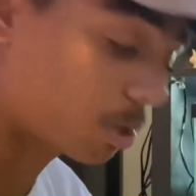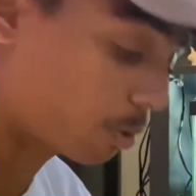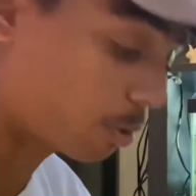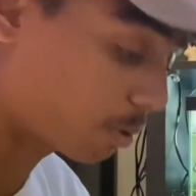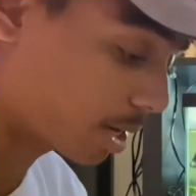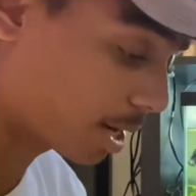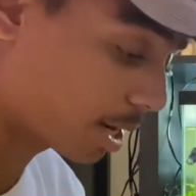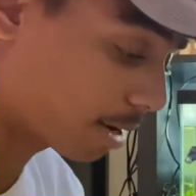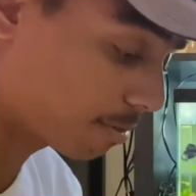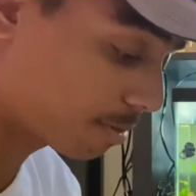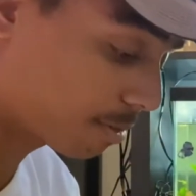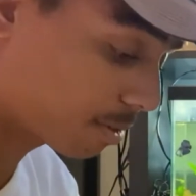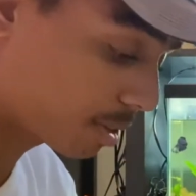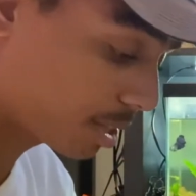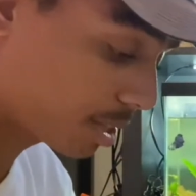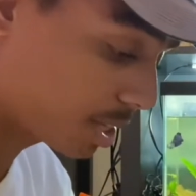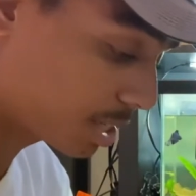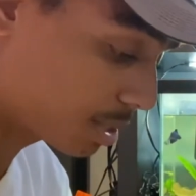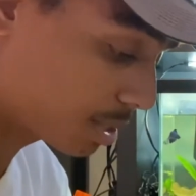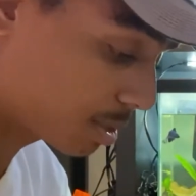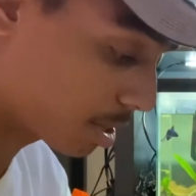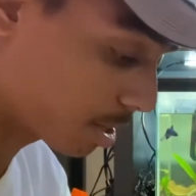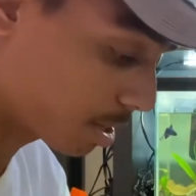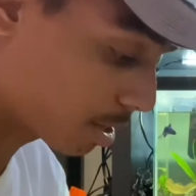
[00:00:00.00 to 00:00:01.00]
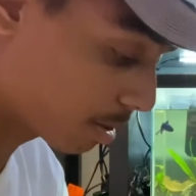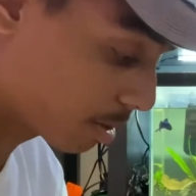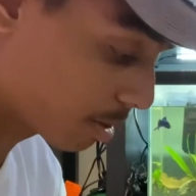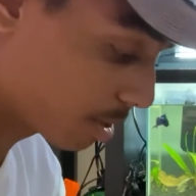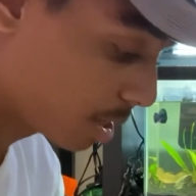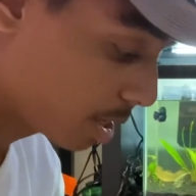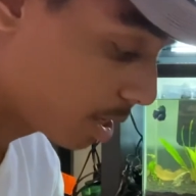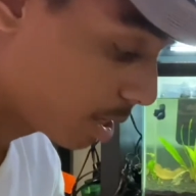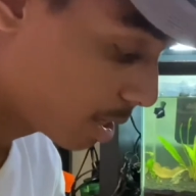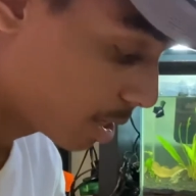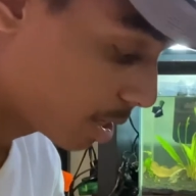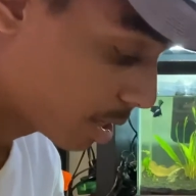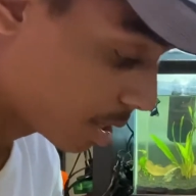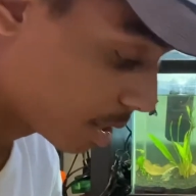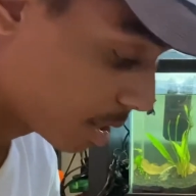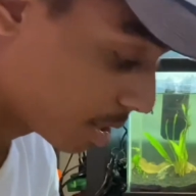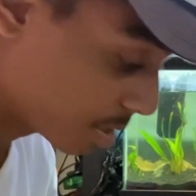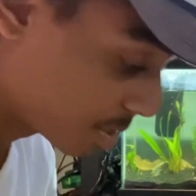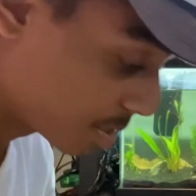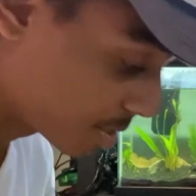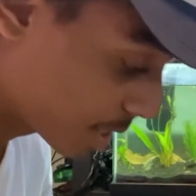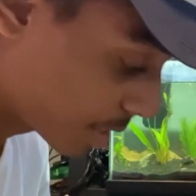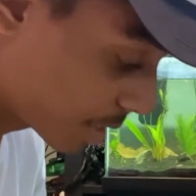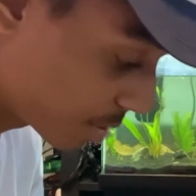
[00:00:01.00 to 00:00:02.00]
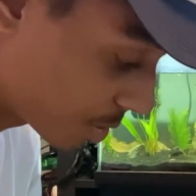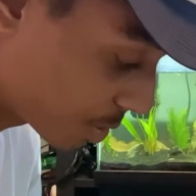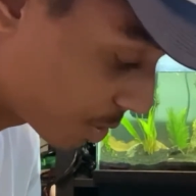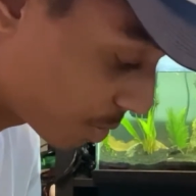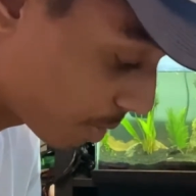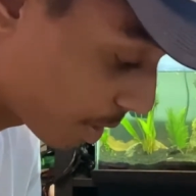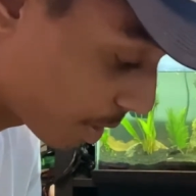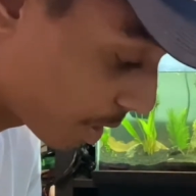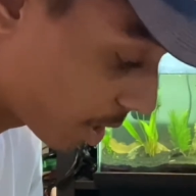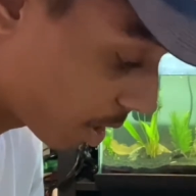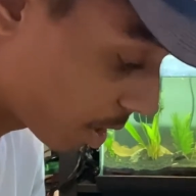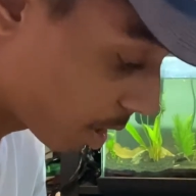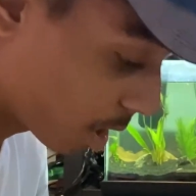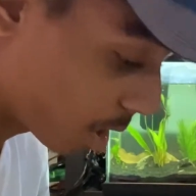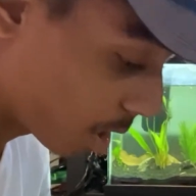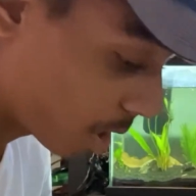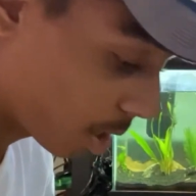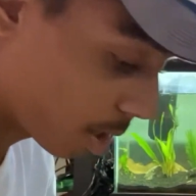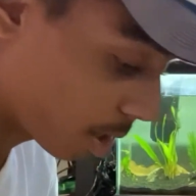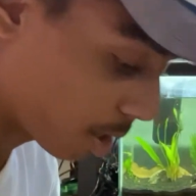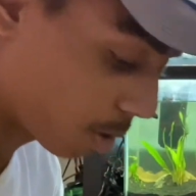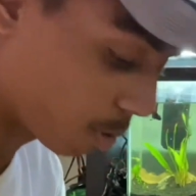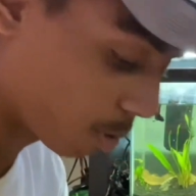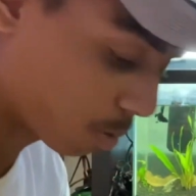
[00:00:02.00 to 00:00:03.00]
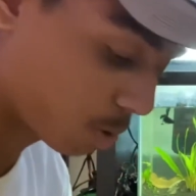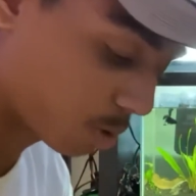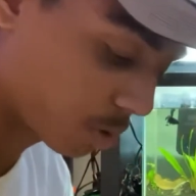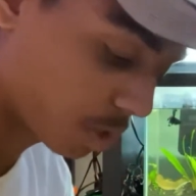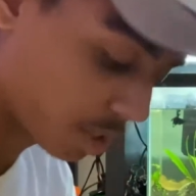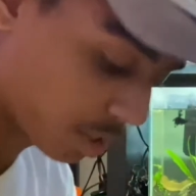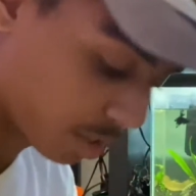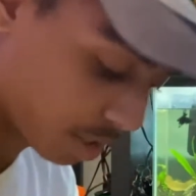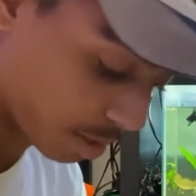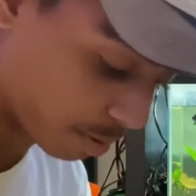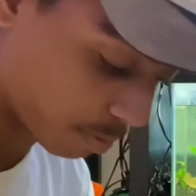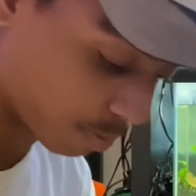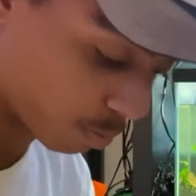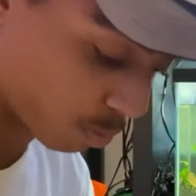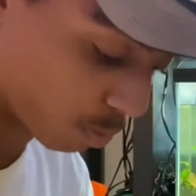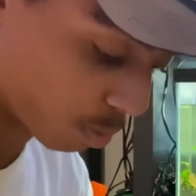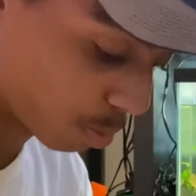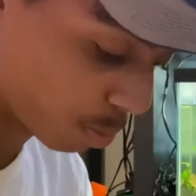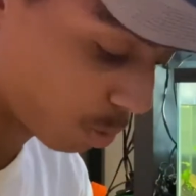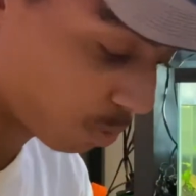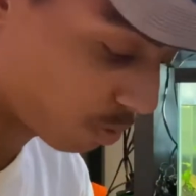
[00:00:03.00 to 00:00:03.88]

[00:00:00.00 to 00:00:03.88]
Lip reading: after these tetras right here, I'll quickly remove them